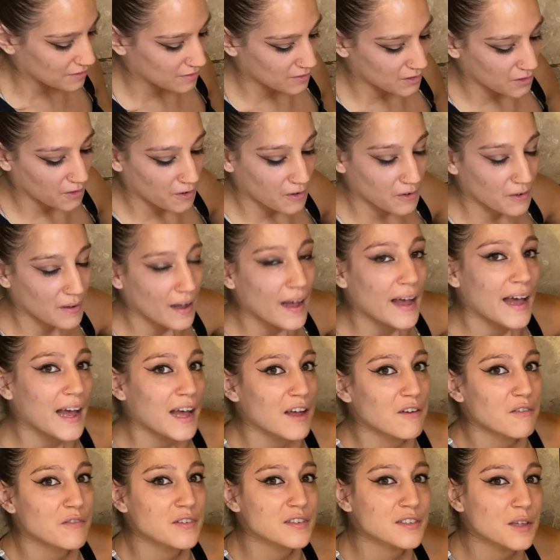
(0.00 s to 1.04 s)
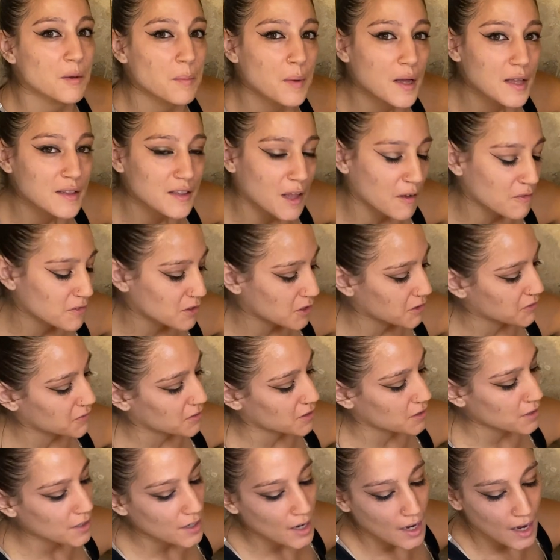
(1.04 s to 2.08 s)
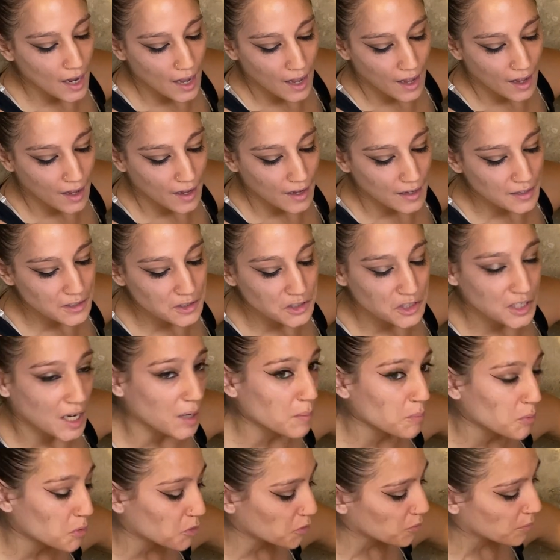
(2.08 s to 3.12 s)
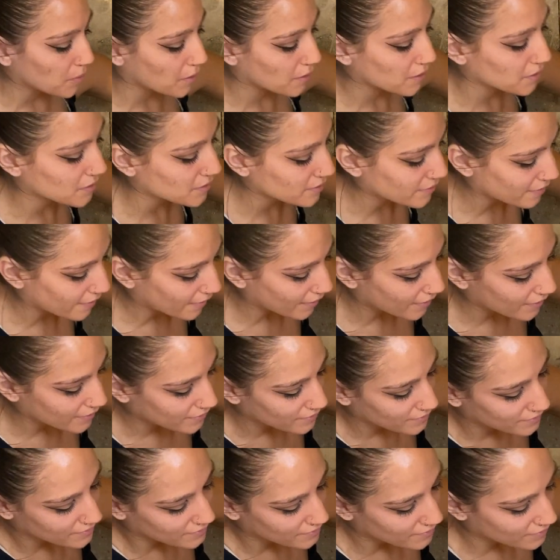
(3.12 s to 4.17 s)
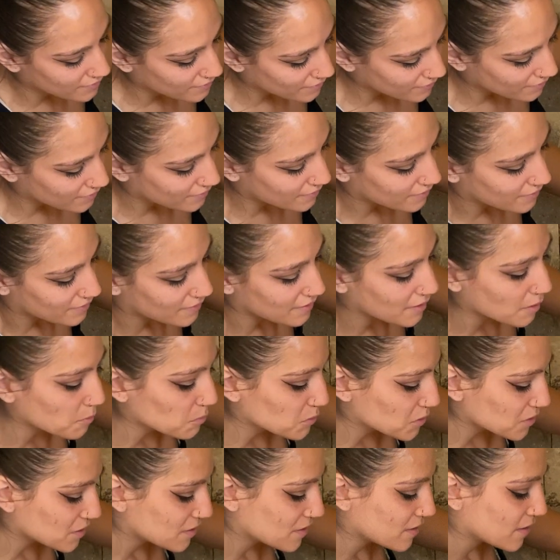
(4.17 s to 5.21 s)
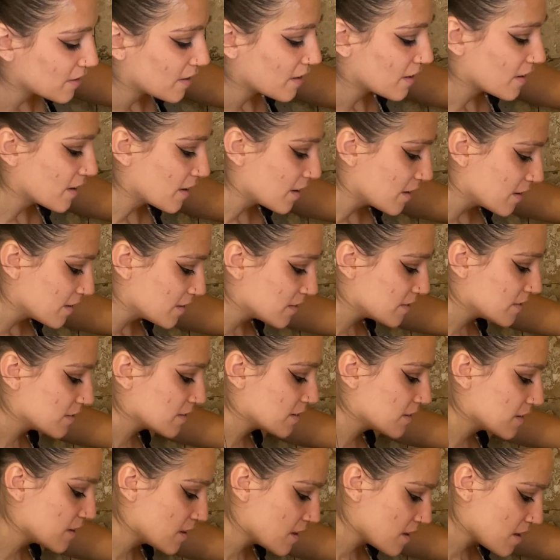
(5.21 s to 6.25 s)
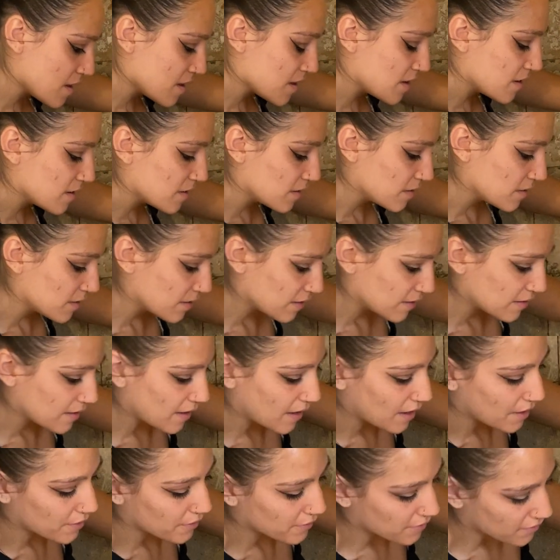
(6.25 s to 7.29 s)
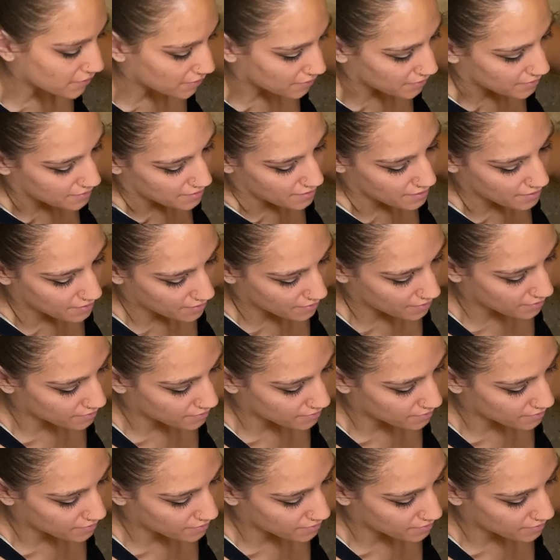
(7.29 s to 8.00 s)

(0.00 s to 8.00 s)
So I have some leftover shampoo bar that I'm just gonna lather on here.